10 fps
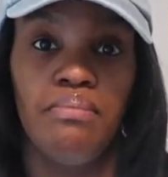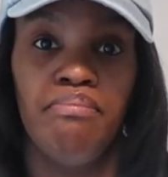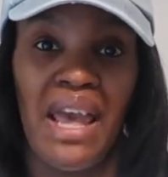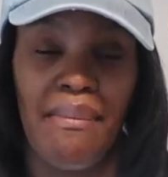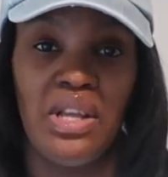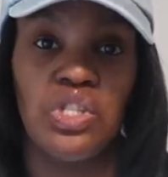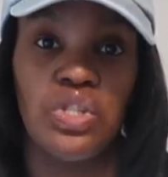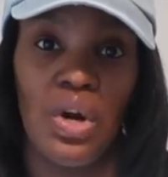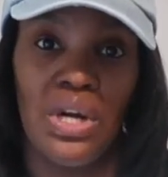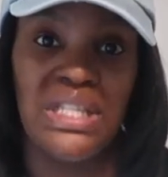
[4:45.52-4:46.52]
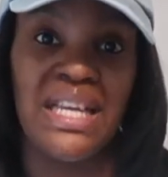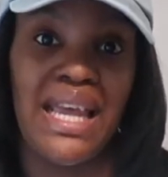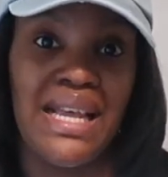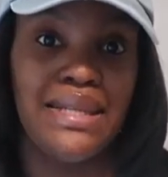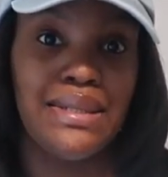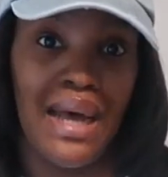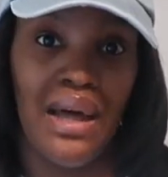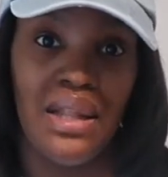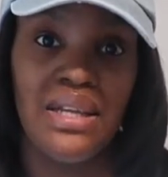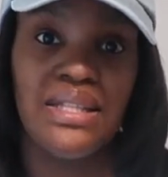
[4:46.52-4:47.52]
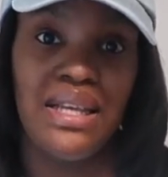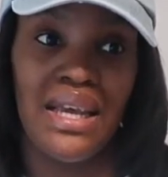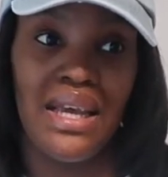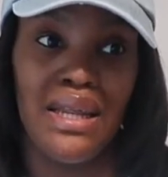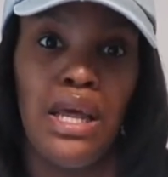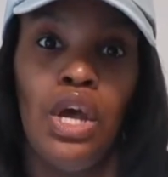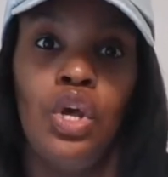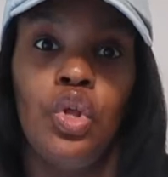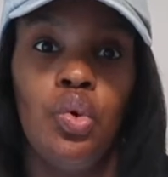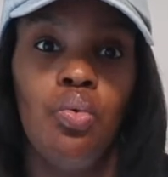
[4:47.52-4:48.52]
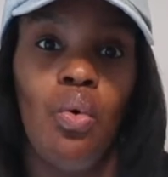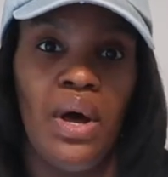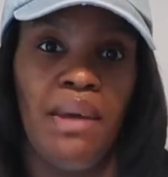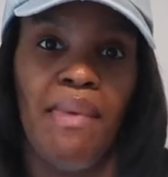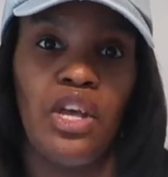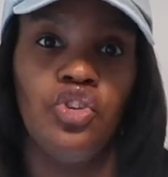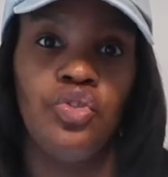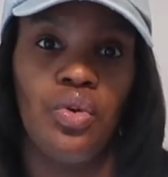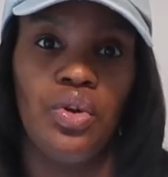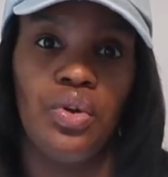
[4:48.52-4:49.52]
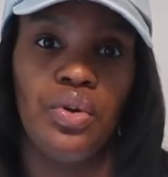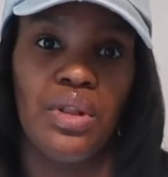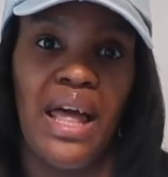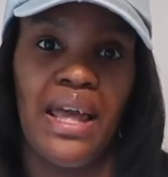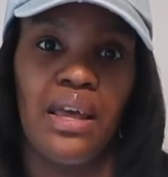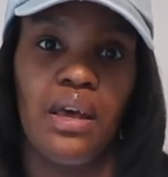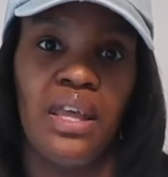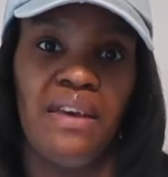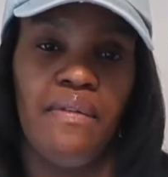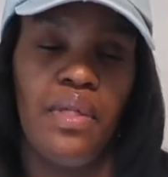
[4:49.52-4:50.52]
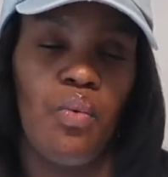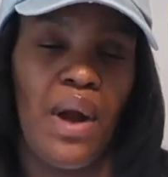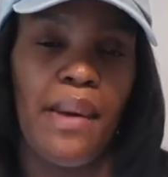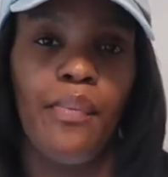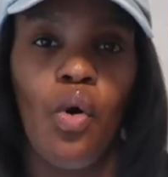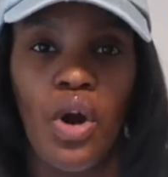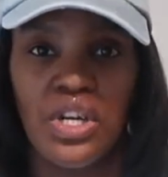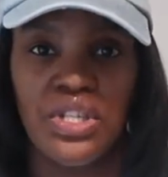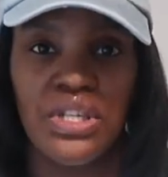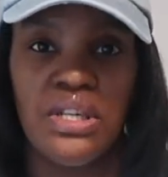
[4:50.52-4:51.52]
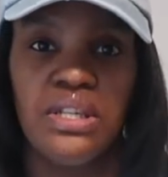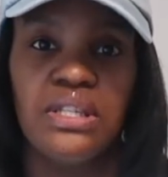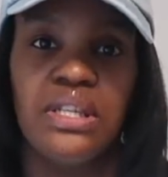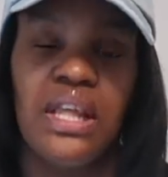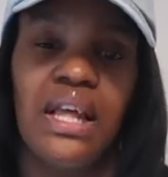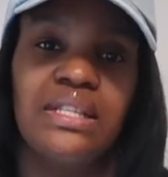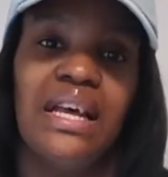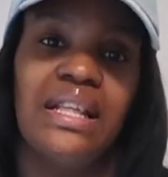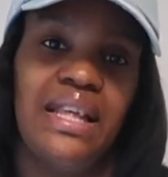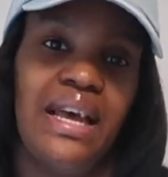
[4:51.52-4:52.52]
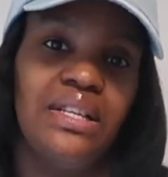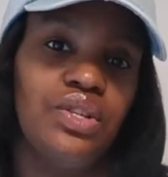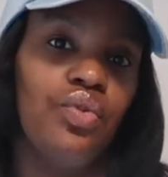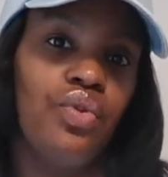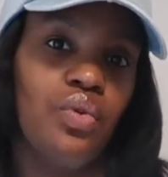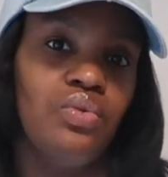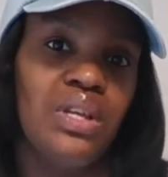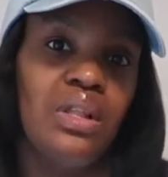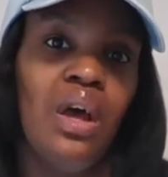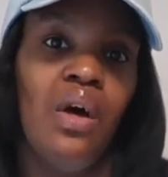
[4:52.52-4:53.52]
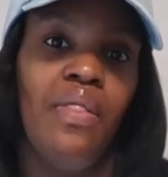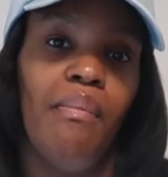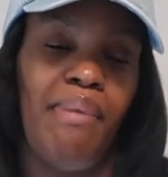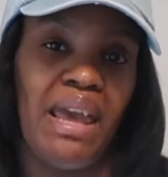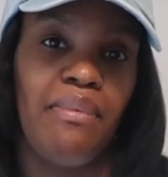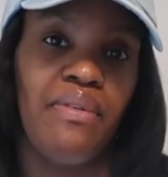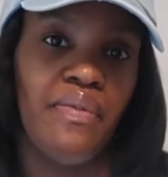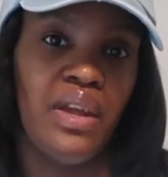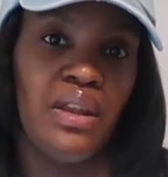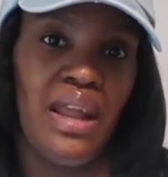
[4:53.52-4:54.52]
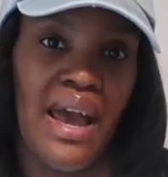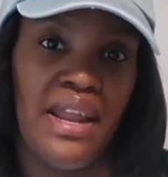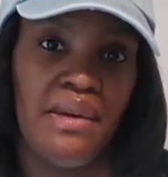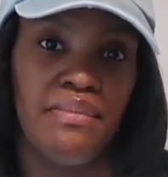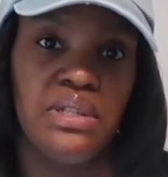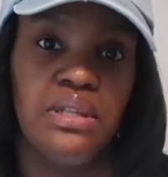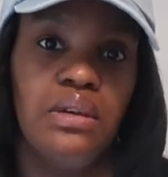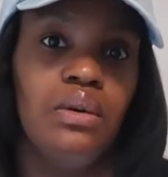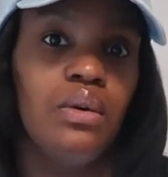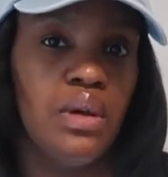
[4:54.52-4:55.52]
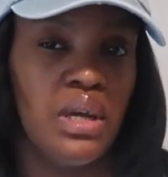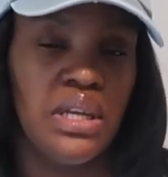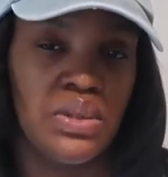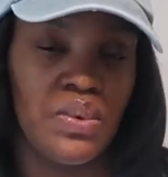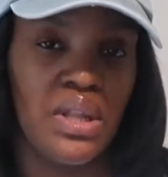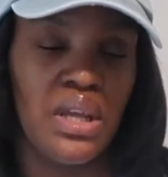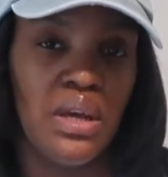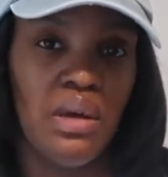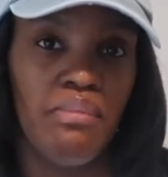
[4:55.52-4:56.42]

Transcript: babies start to eat solids, and you want to make sure you're like giving the right portions and things like that. So using the baby feeding items is really